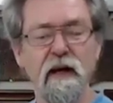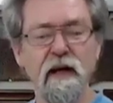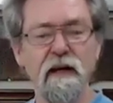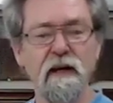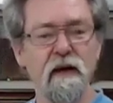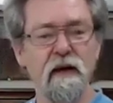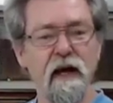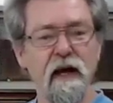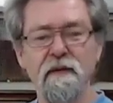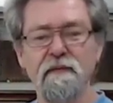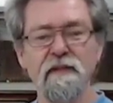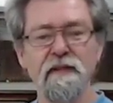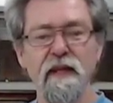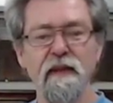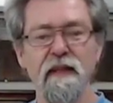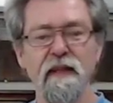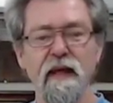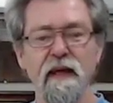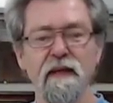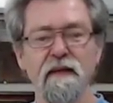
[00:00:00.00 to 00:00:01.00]
I, don't, I haven't
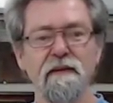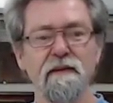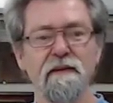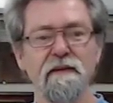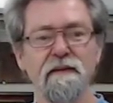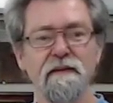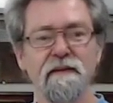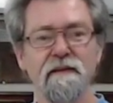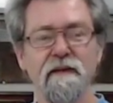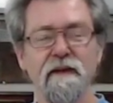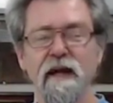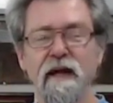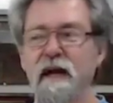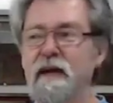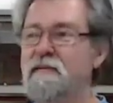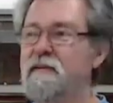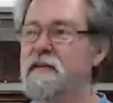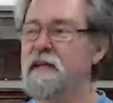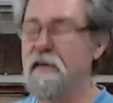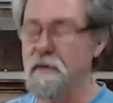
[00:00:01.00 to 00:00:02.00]
done that.
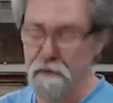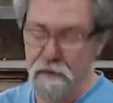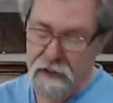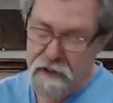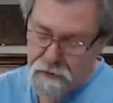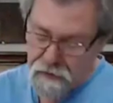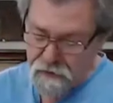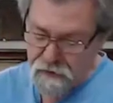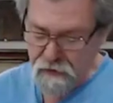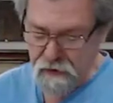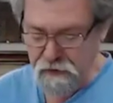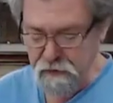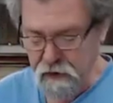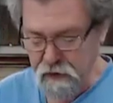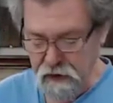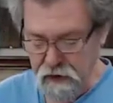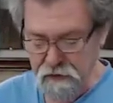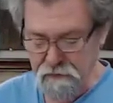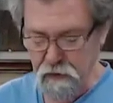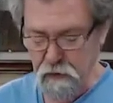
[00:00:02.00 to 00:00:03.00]
I haven't done. But anyway,
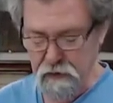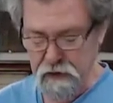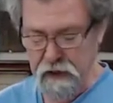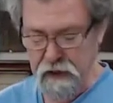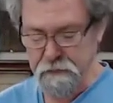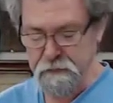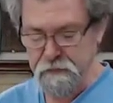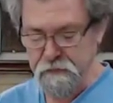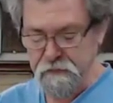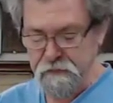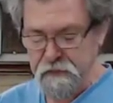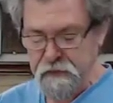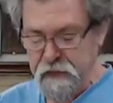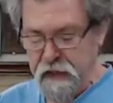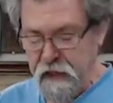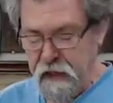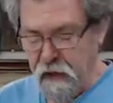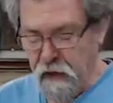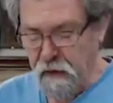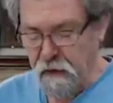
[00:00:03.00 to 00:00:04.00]
I'll, I'll, have a look at that.
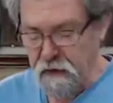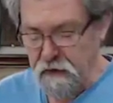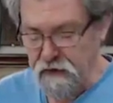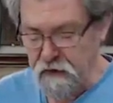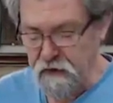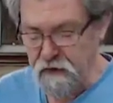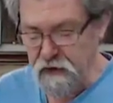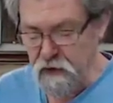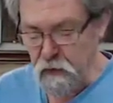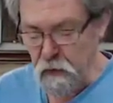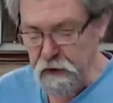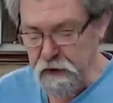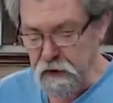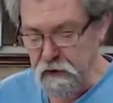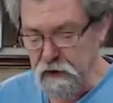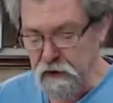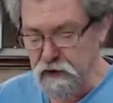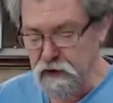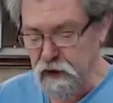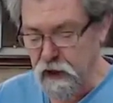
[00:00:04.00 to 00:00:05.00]
All right. So this
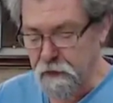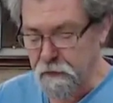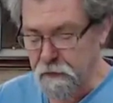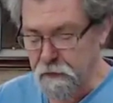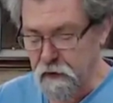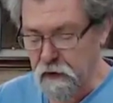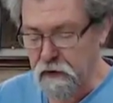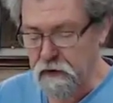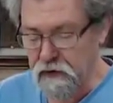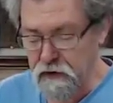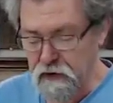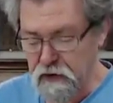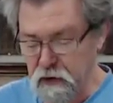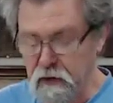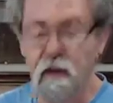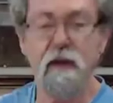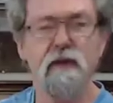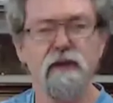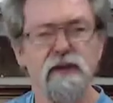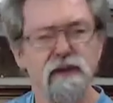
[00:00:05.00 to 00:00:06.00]
week on the sharp on the
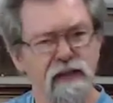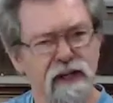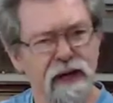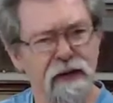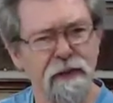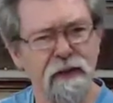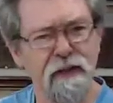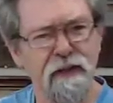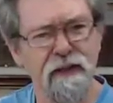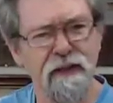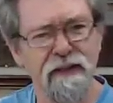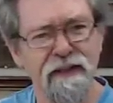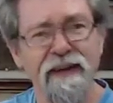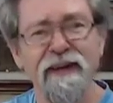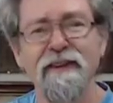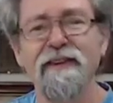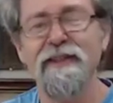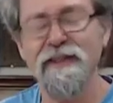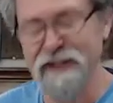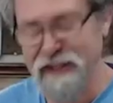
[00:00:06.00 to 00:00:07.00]
show on the sharpen
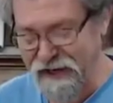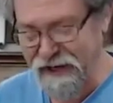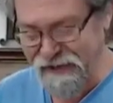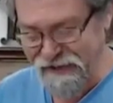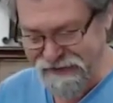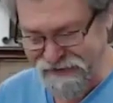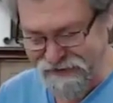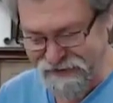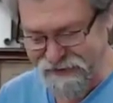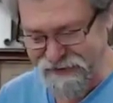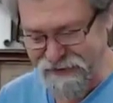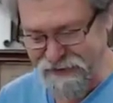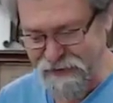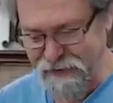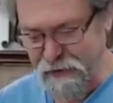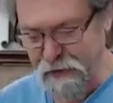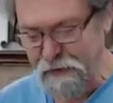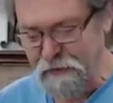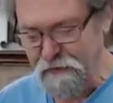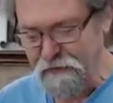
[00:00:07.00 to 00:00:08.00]
on the sh on the
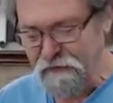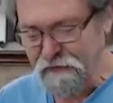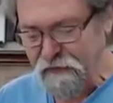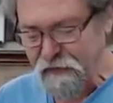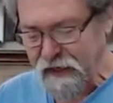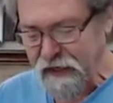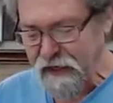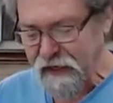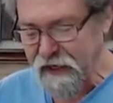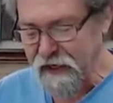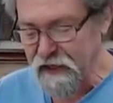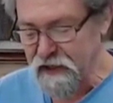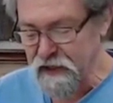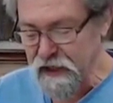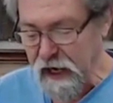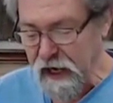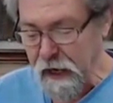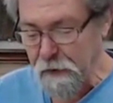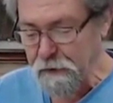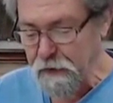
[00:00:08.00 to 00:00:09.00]
show, uh,
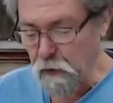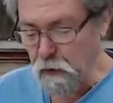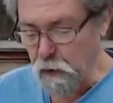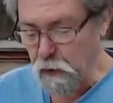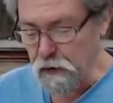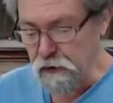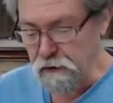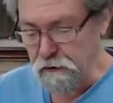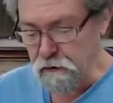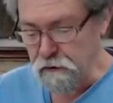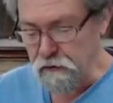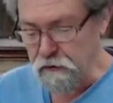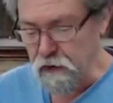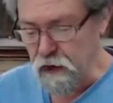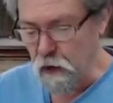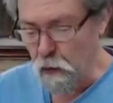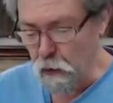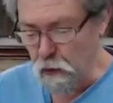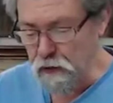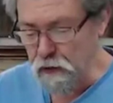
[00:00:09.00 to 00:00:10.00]
sharpen a wood
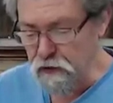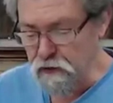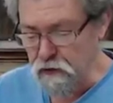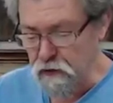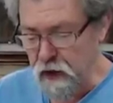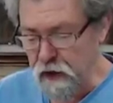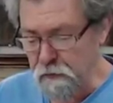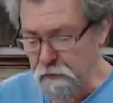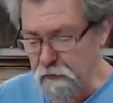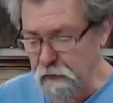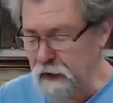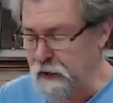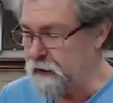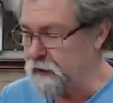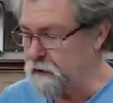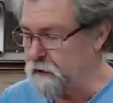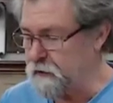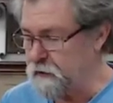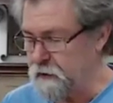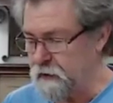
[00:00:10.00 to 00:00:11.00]
a wooden trying
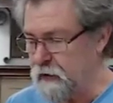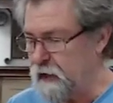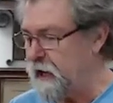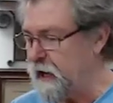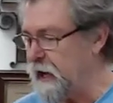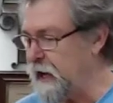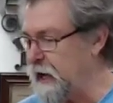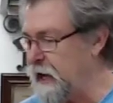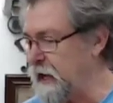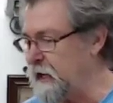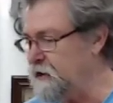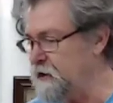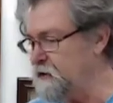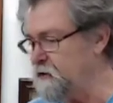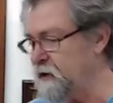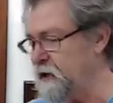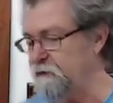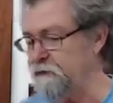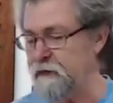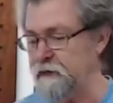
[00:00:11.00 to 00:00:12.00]
plane and
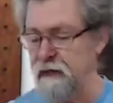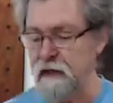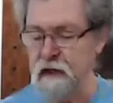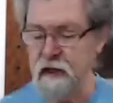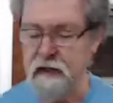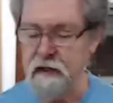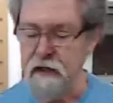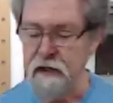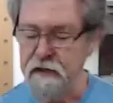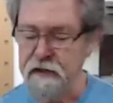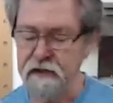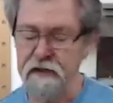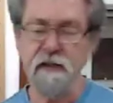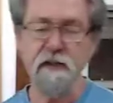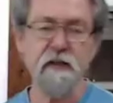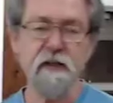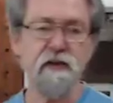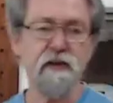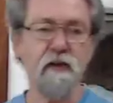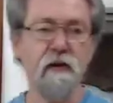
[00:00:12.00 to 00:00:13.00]
try and fit. Now this
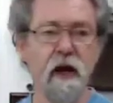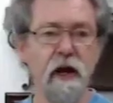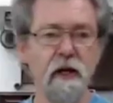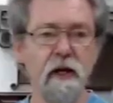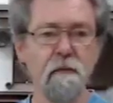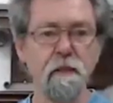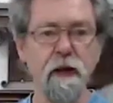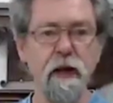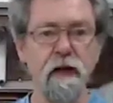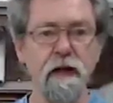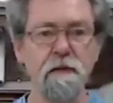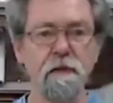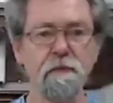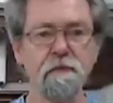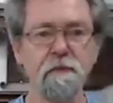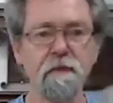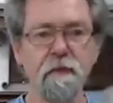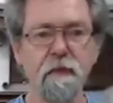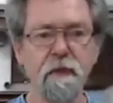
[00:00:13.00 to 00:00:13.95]
is a trying plane